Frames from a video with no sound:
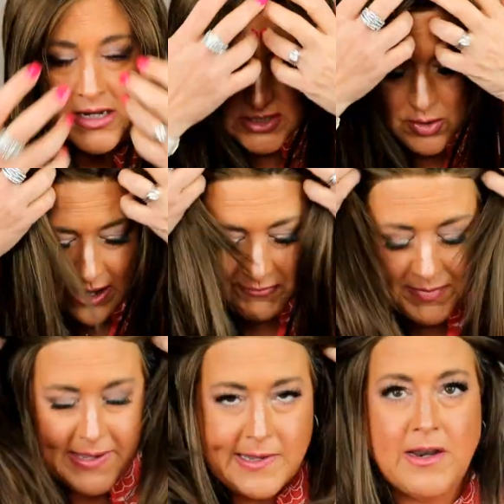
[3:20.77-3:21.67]
So
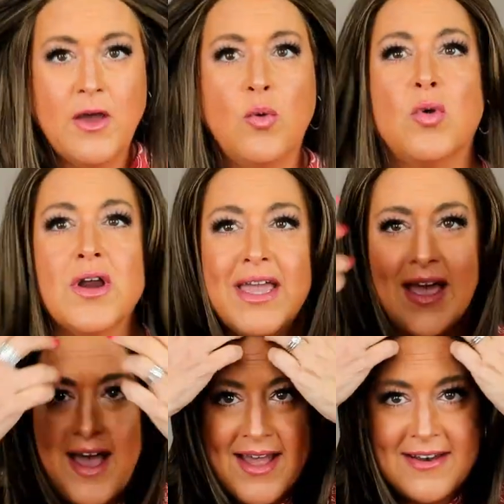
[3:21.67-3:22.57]
I've been
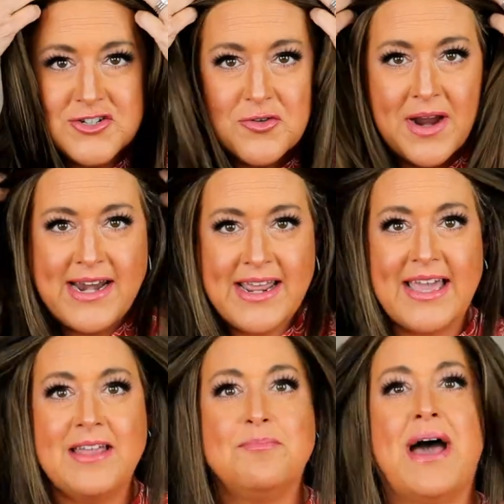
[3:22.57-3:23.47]
working on
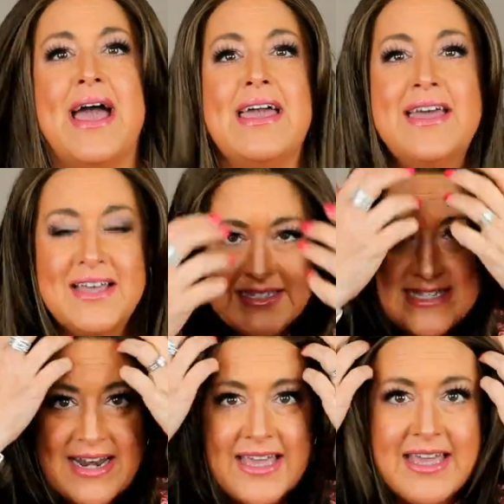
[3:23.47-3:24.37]
training it by
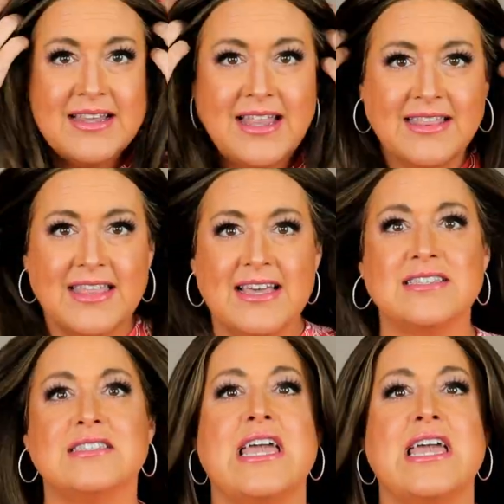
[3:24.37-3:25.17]
sending it like this,